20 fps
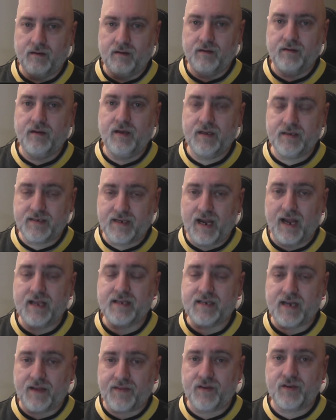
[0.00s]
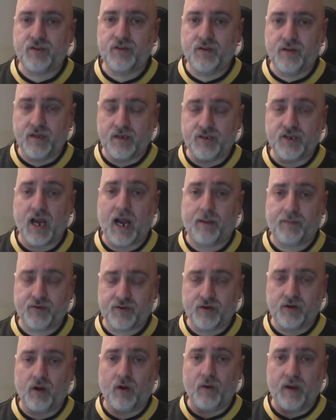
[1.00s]
it's got the chops
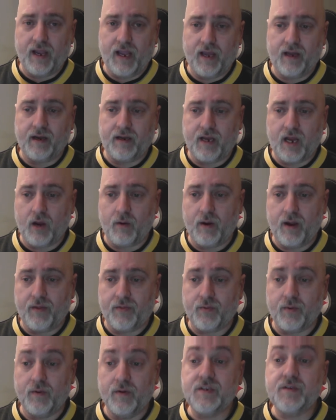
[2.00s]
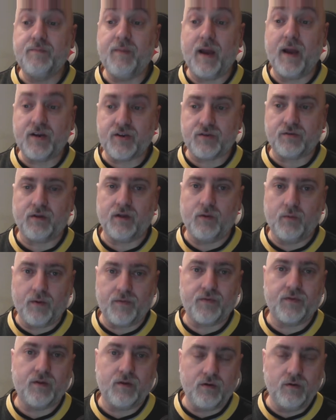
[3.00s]
to go ahead and carry it through, especially
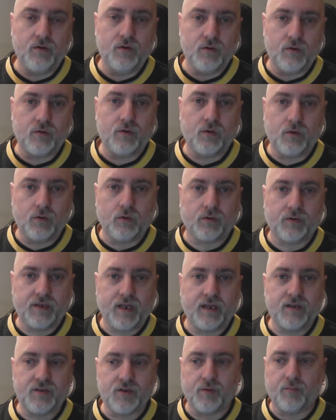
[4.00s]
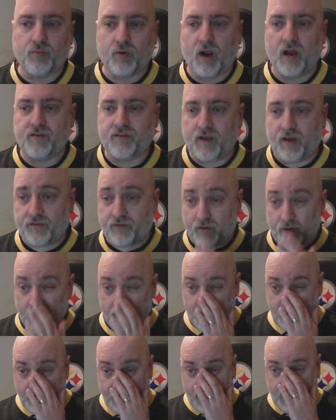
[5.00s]
with the new Google Tensor processor
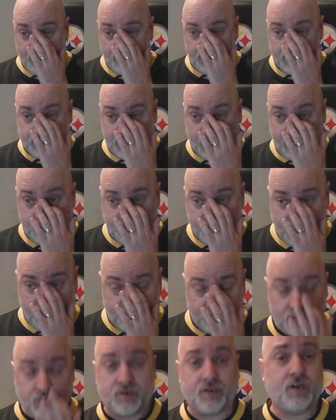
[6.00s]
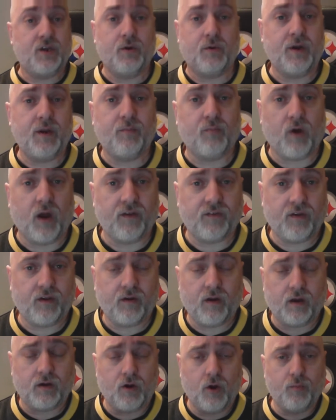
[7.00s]
and the Titan M2 security
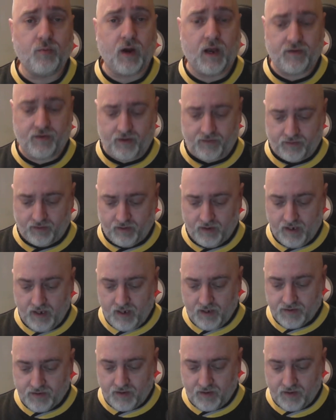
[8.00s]
coprocessor. So